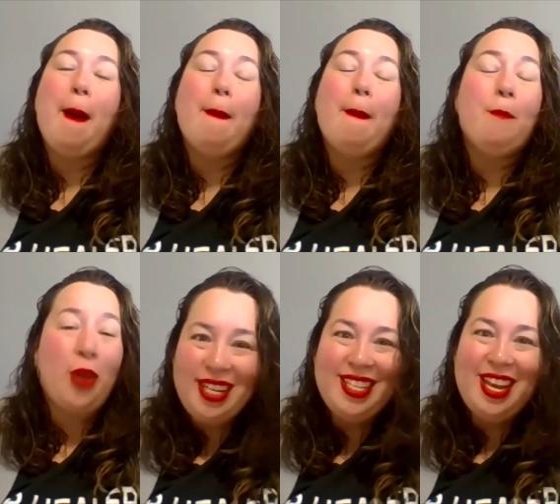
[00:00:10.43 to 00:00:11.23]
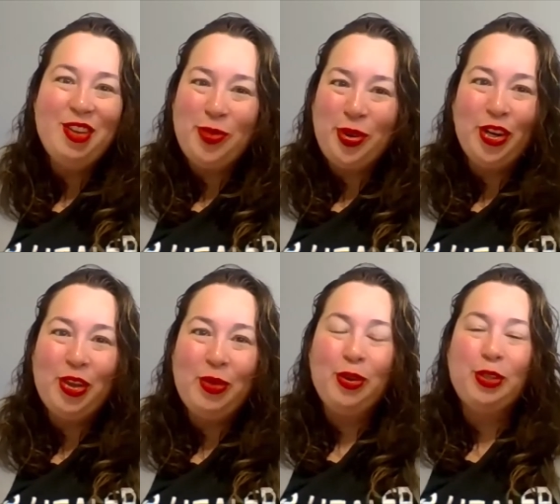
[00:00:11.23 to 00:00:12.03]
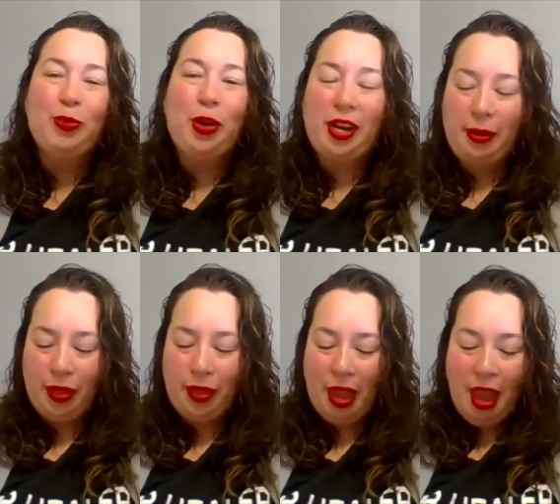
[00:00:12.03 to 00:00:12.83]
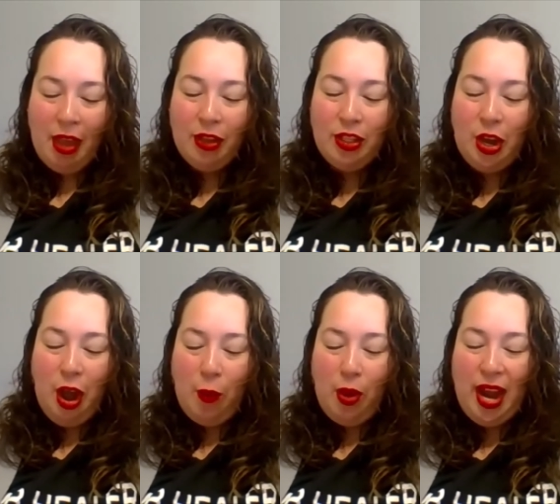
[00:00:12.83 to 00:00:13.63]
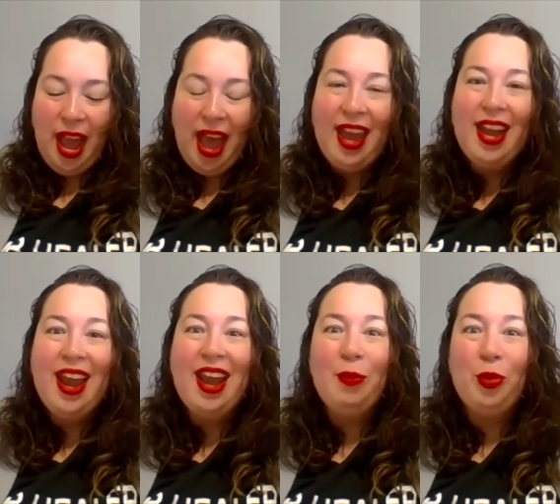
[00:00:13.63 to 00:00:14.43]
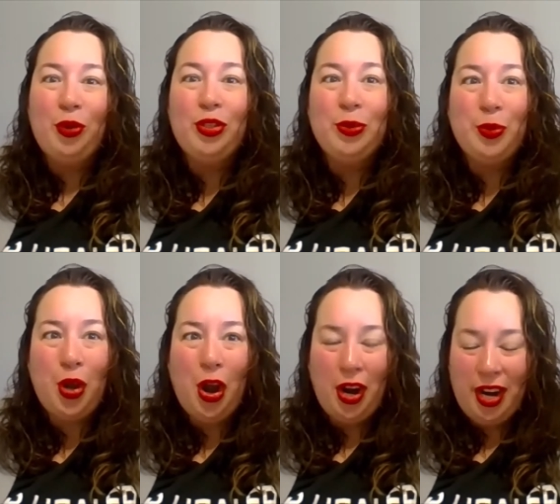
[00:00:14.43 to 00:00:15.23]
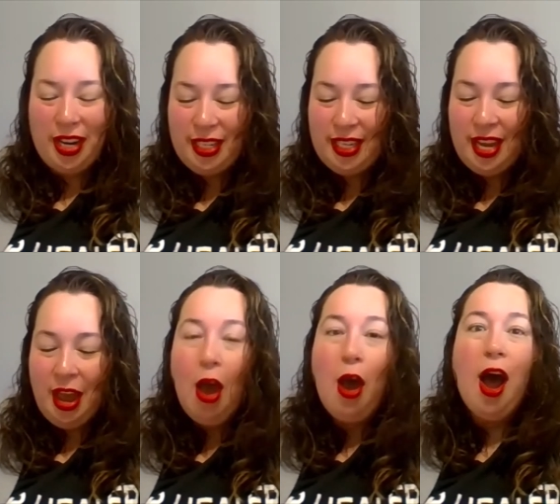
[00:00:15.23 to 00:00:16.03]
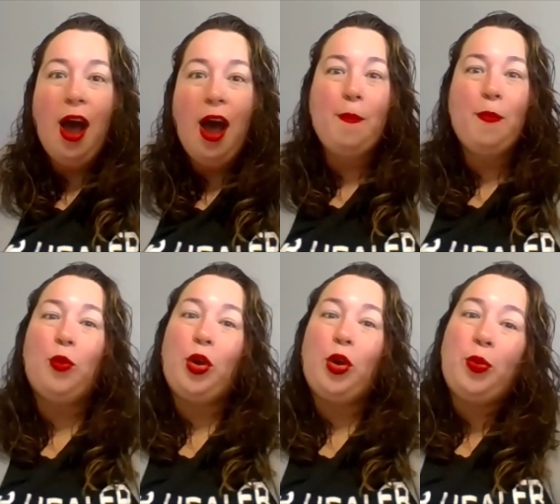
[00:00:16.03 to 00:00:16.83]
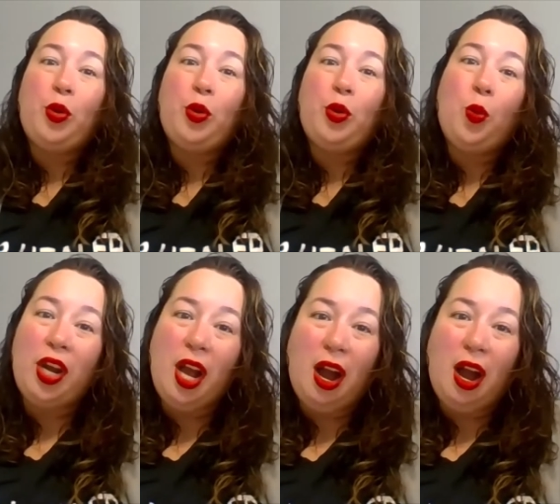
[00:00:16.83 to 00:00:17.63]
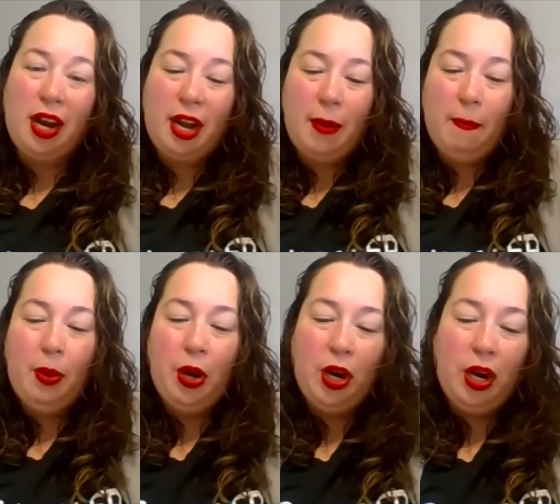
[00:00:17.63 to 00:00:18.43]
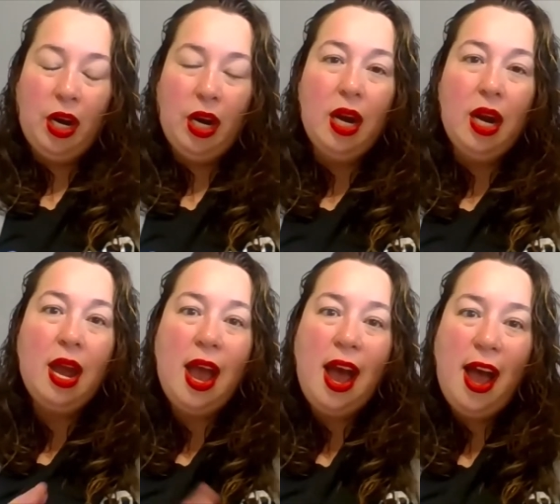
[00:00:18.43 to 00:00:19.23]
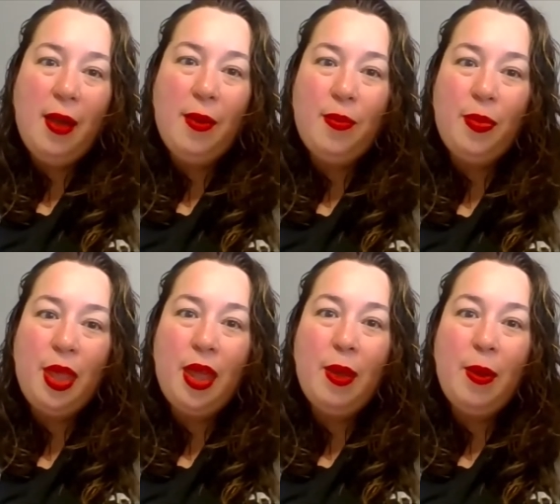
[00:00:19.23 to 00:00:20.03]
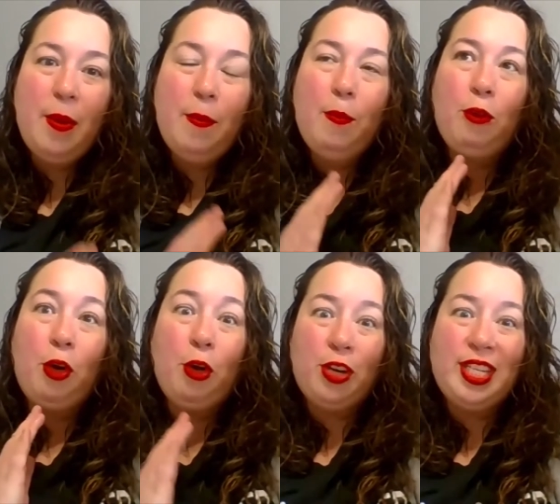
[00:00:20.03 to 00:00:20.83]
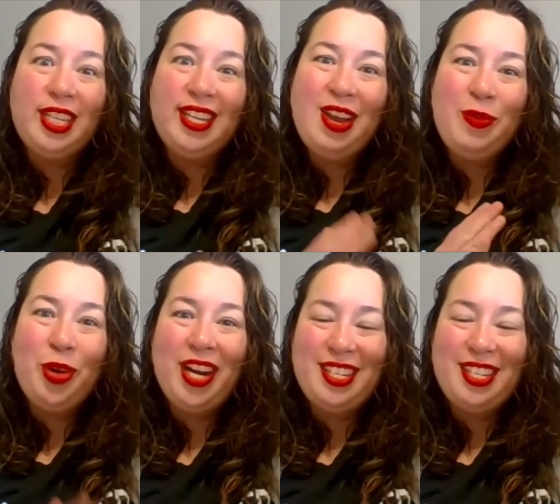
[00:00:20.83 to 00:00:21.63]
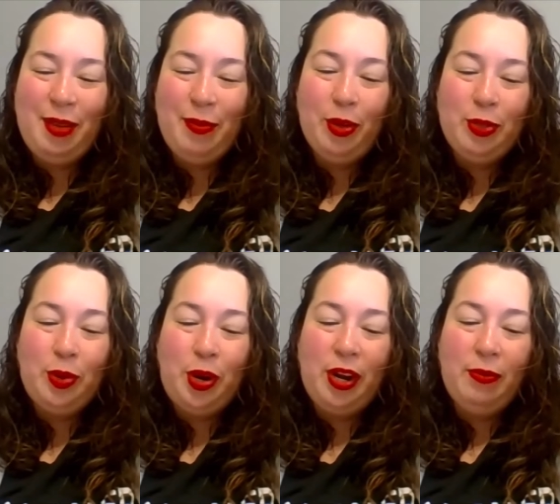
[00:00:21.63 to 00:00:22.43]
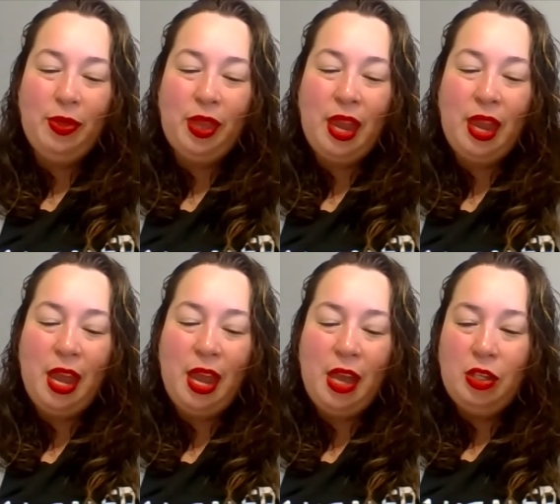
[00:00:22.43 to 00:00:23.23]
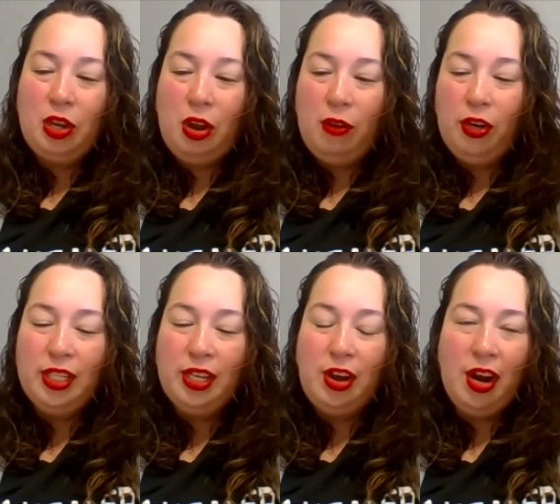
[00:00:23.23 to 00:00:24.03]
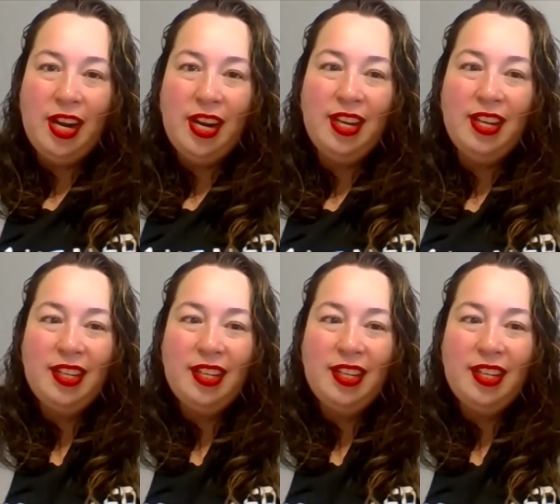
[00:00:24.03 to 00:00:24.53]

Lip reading: pregnancy, birth, and postpartum. So I went ahead and I pulled some cards. We're going to pull one card per for fertility, pregnancy, and postpartum. So our first card,